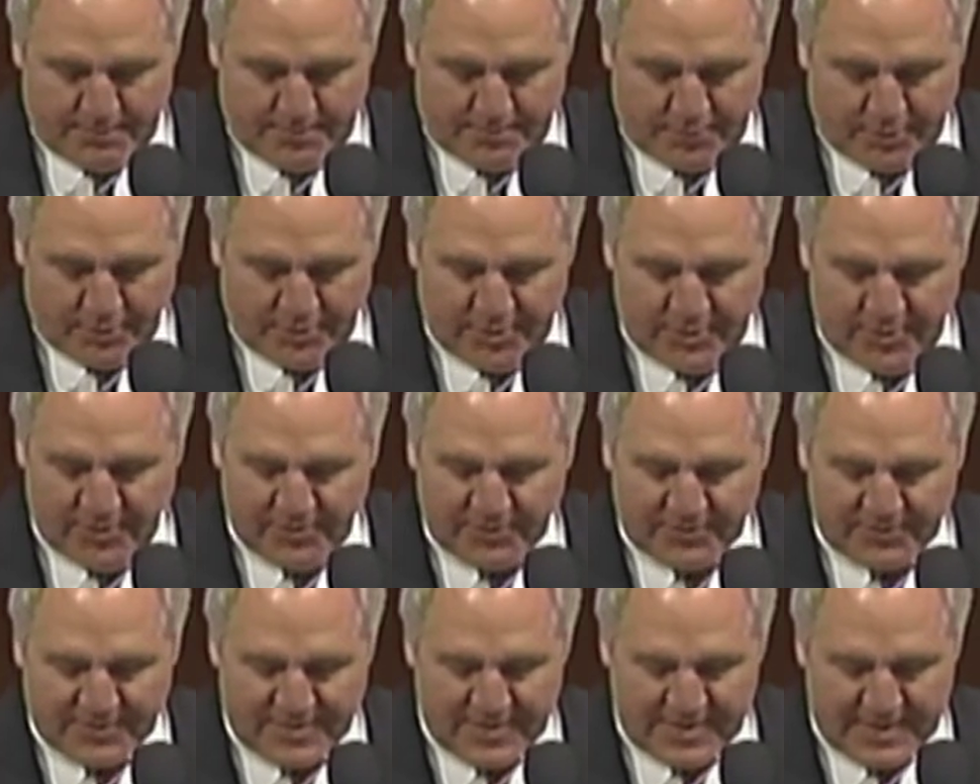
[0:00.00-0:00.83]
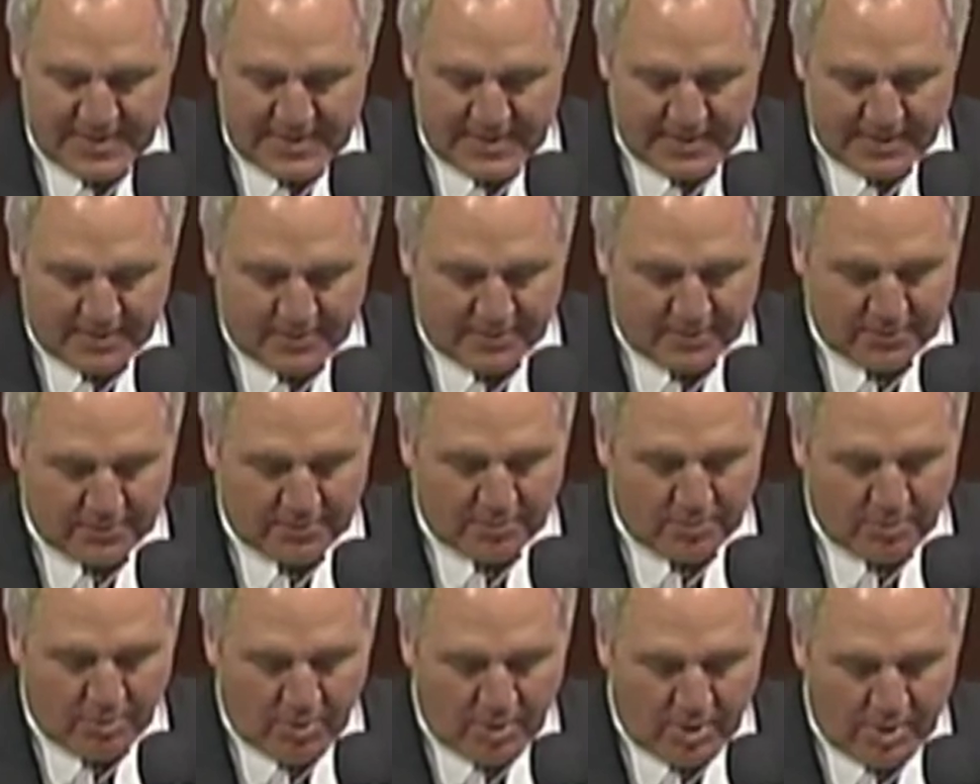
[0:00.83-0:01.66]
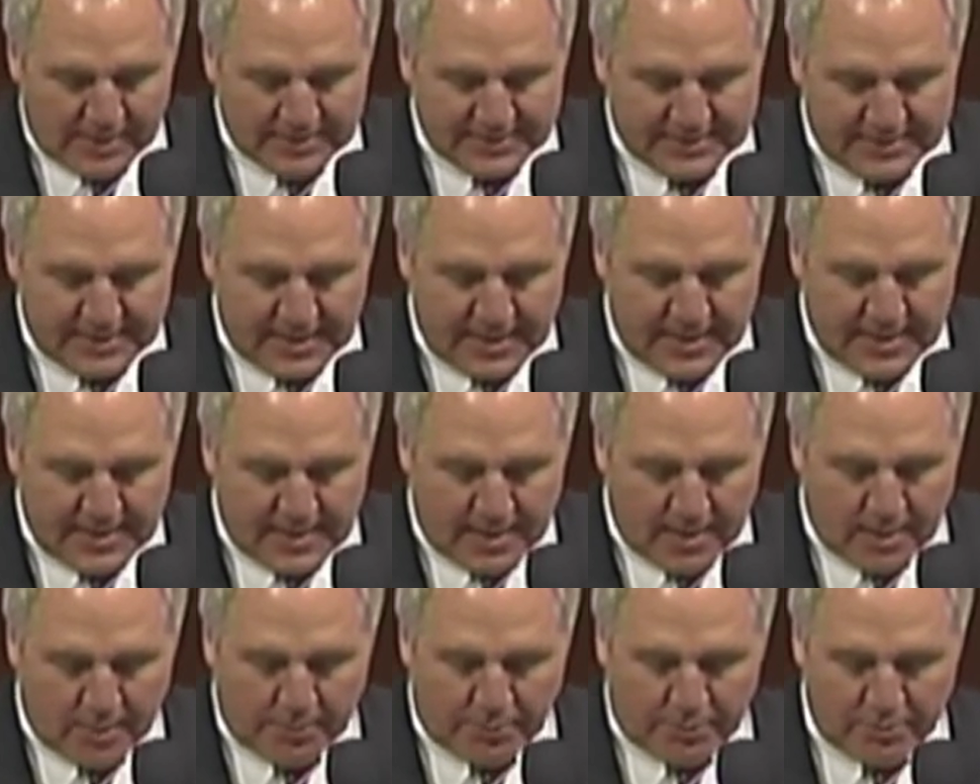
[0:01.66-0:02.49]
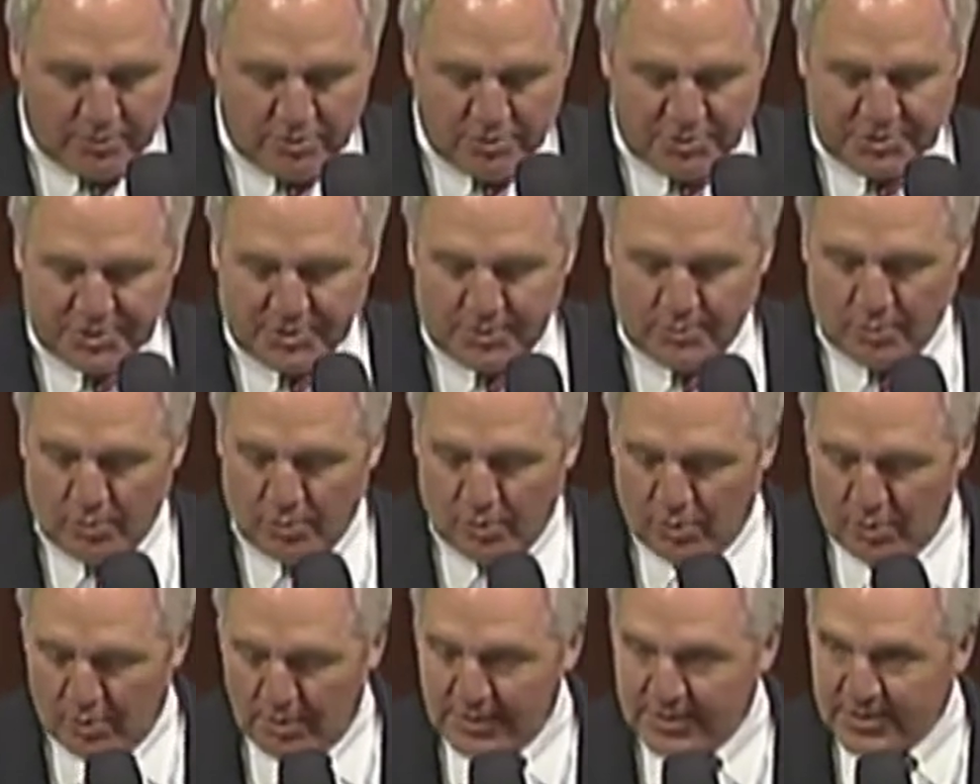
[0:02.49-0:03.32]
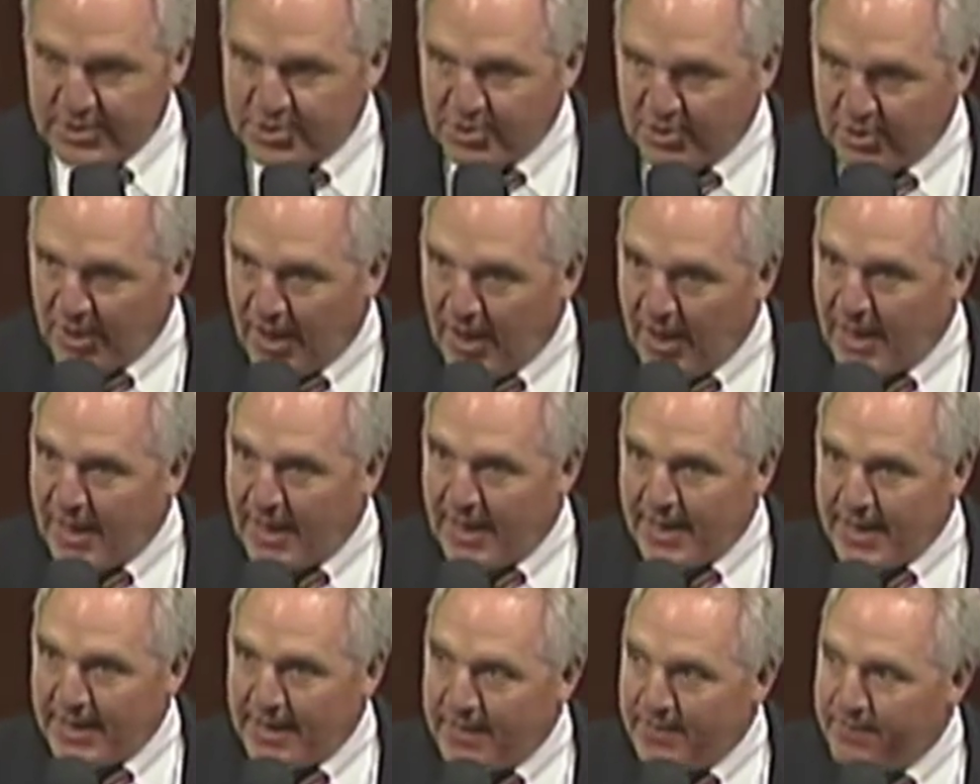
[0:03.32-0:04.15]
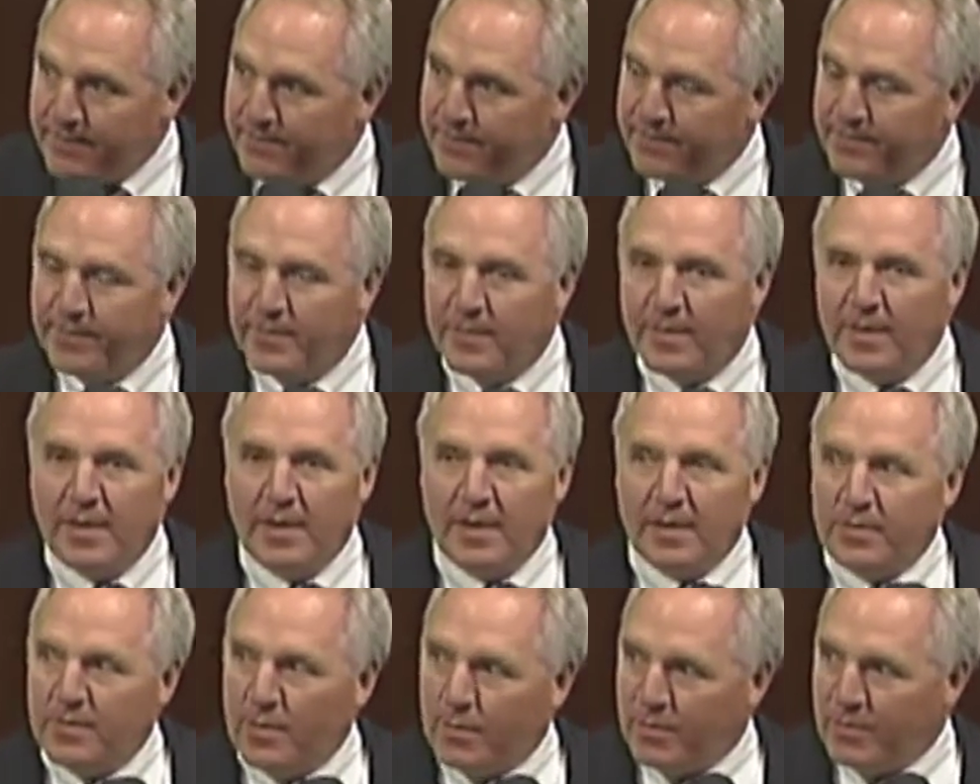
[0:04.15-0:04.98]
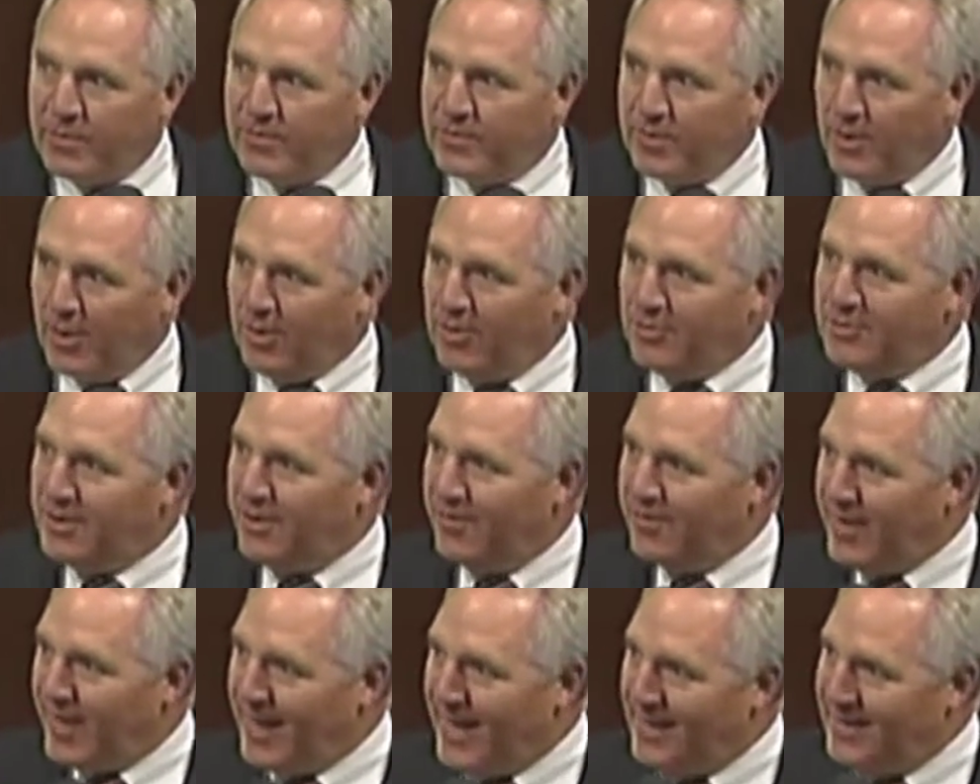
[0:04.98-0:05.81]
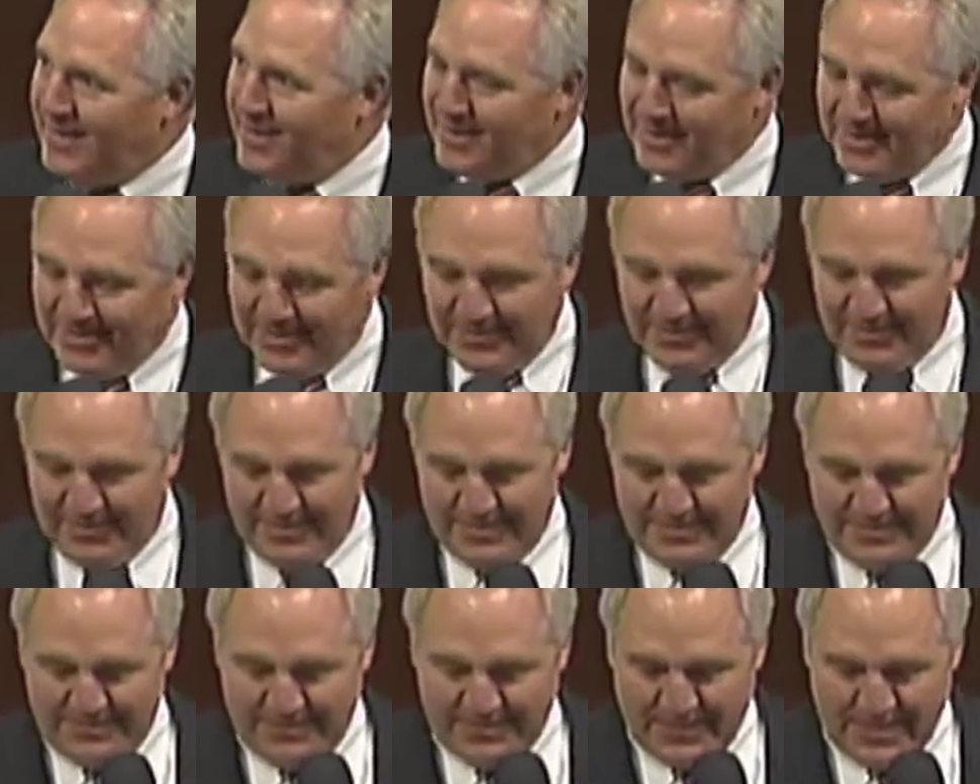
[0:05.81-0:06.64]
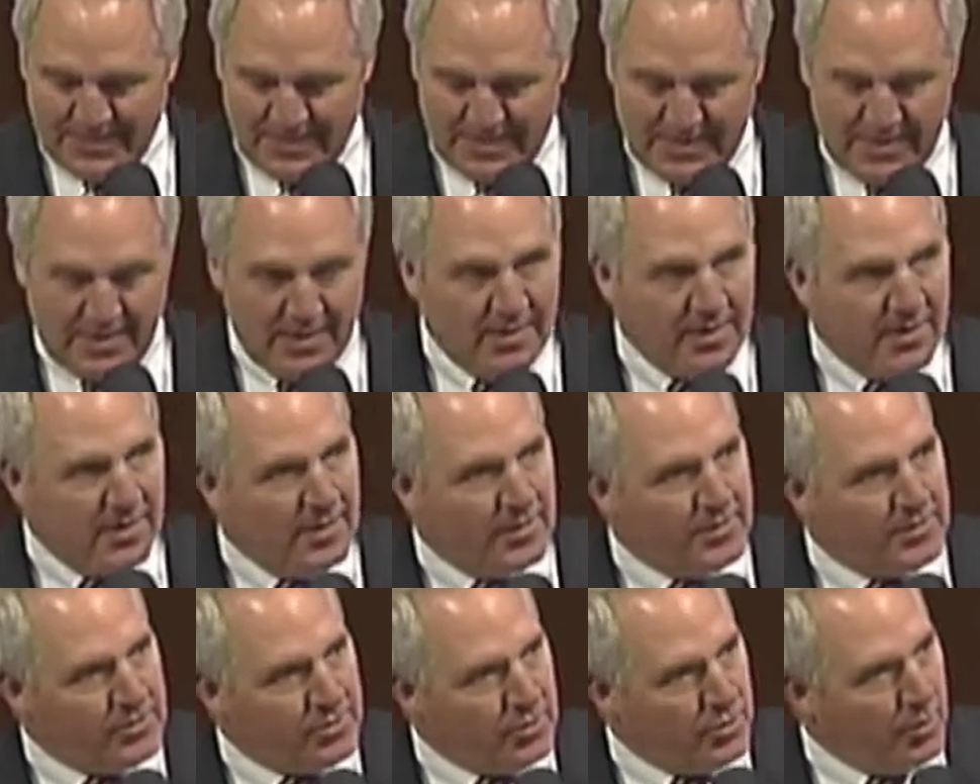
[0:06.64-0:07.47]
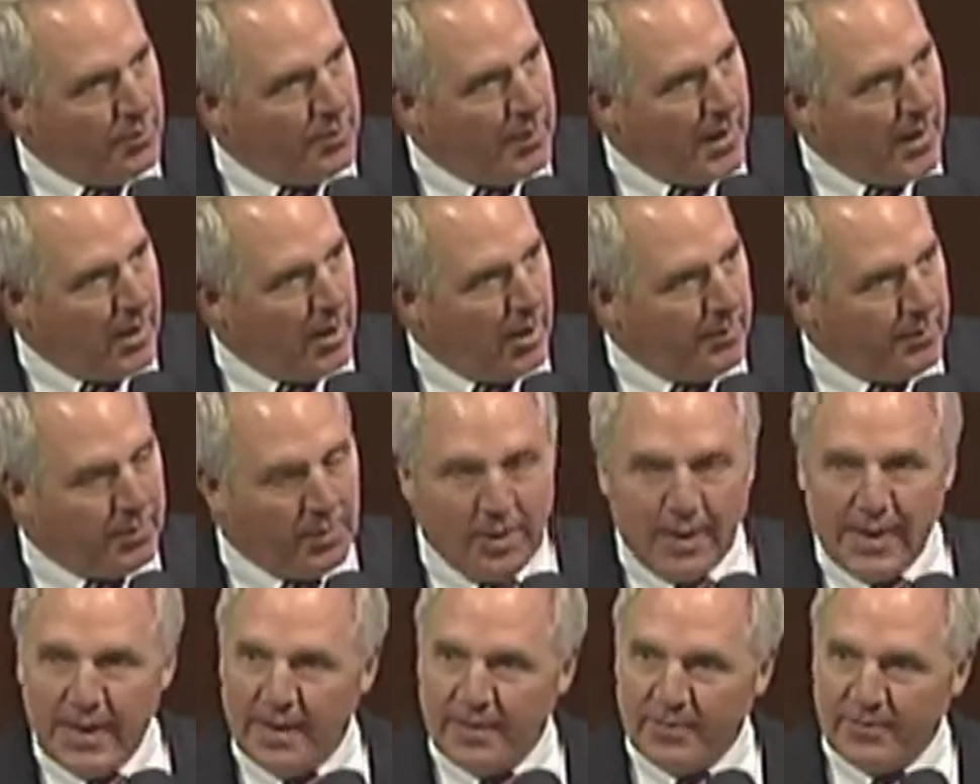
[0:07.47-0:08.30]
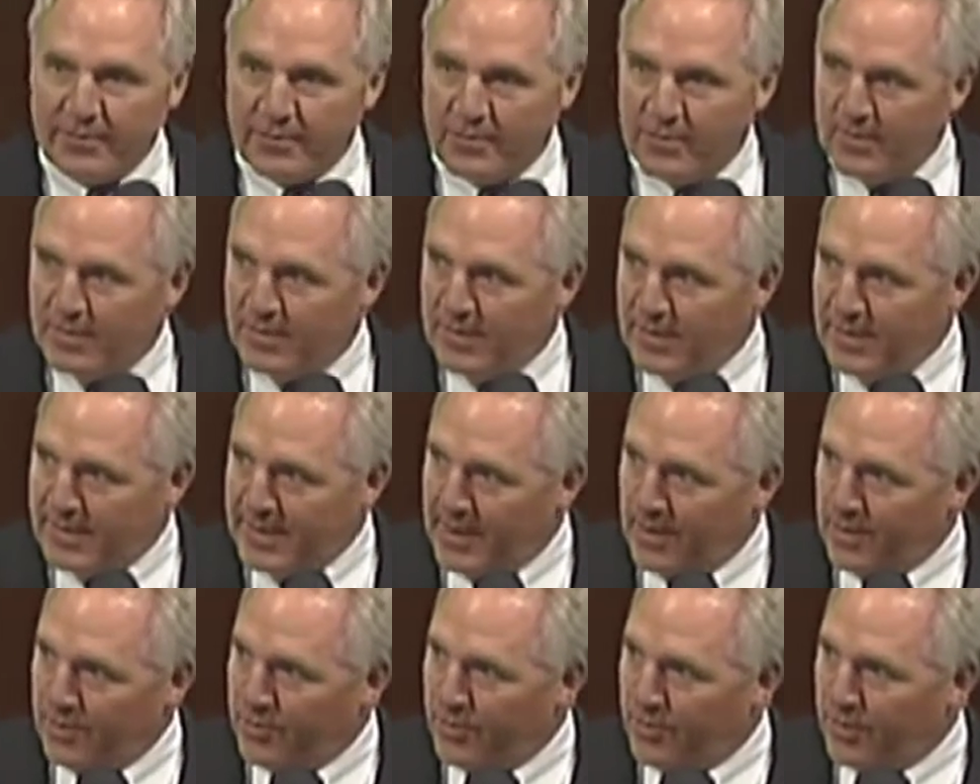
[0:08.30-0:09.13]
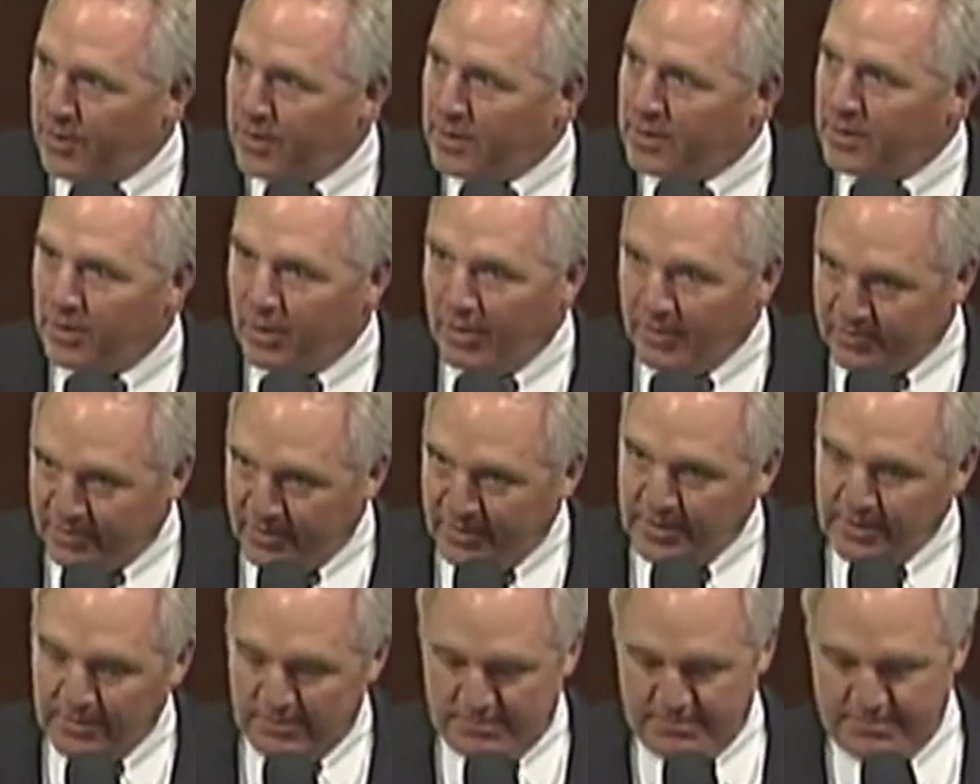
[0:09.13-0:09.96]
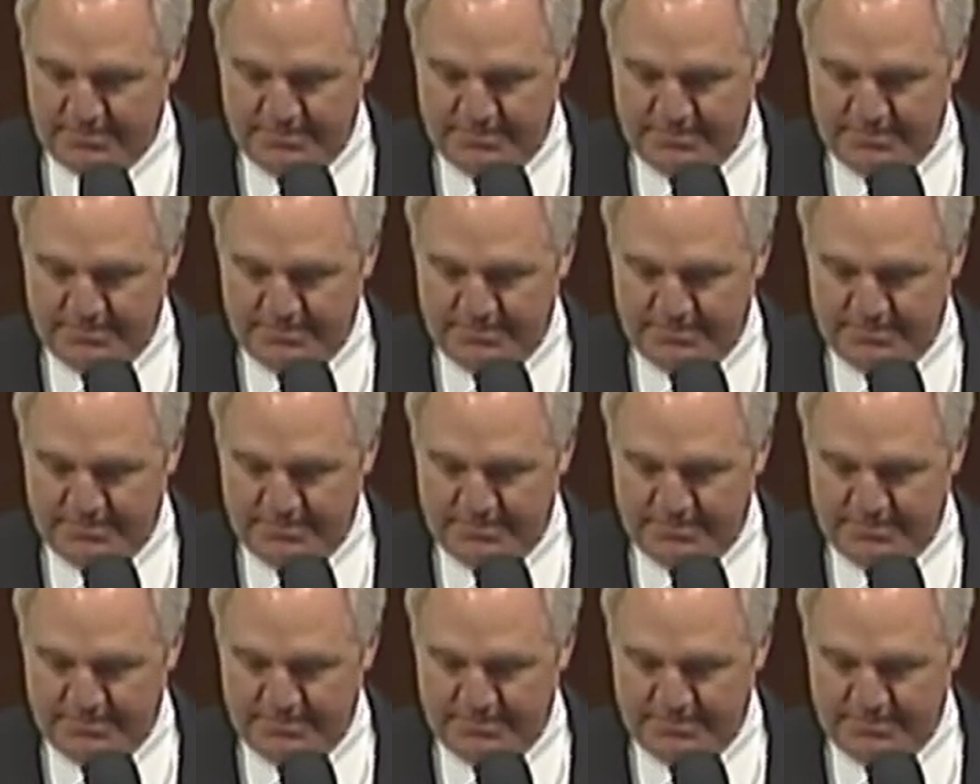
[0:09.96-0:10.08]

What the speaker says: produced the cross-state air pollution rule in July. The result of that is 2 power plants in Illinois are closing.